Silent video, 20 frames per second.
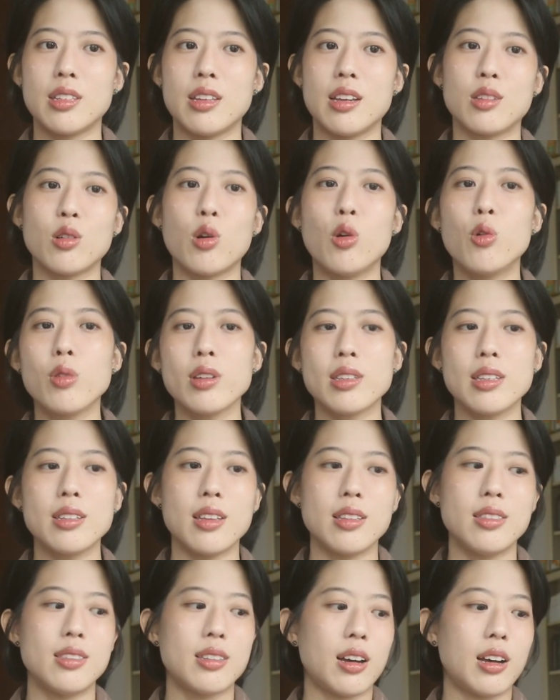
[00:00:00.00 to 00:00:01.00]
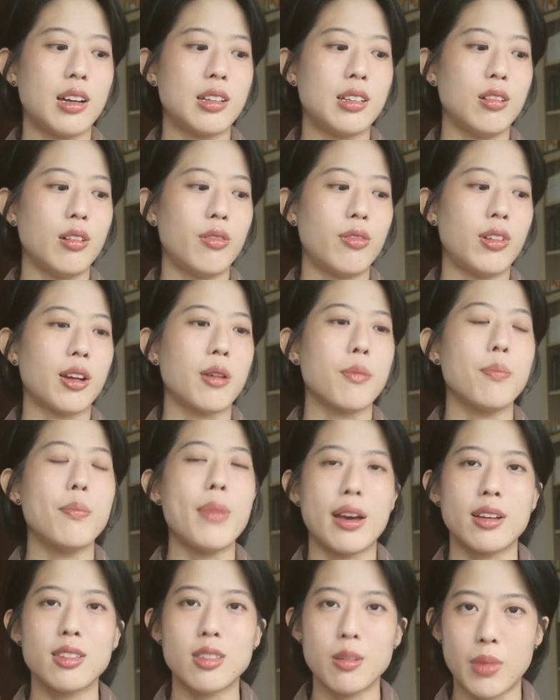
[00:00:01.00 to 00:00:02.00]
There's always this anxiety of
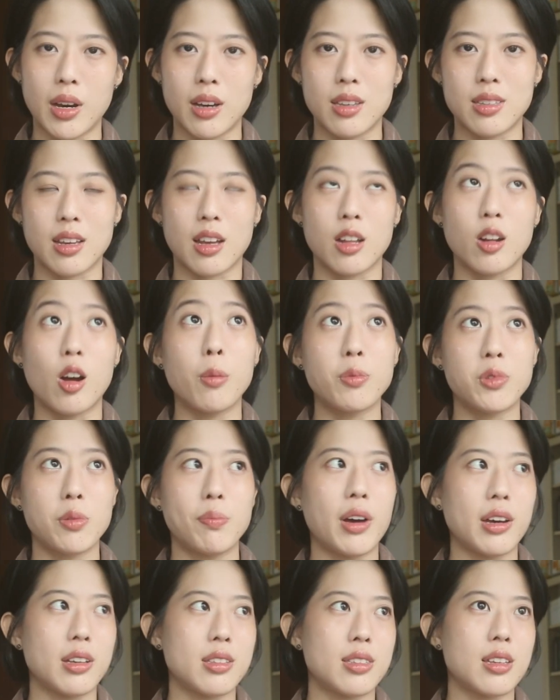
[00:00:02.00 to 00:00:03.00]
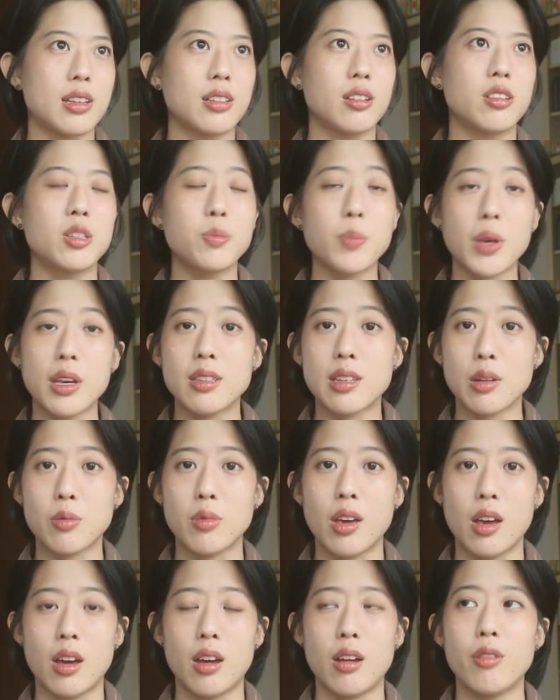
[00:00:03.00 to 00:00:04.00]
maximizing and optimizing the space that
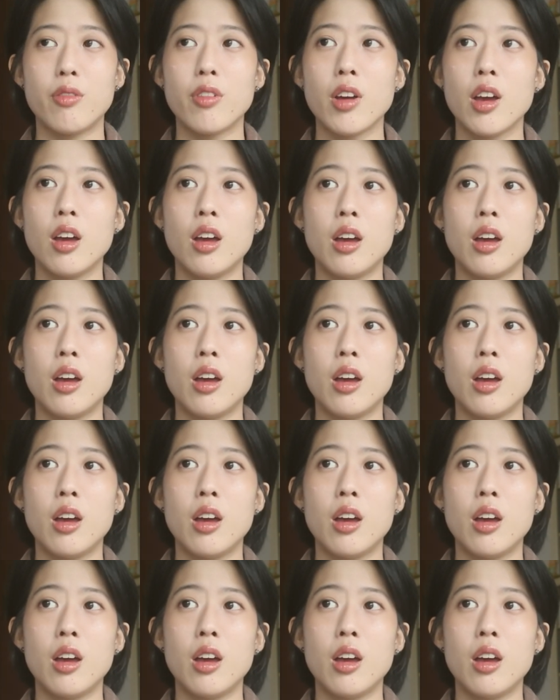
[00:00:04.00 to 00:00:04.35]
we have,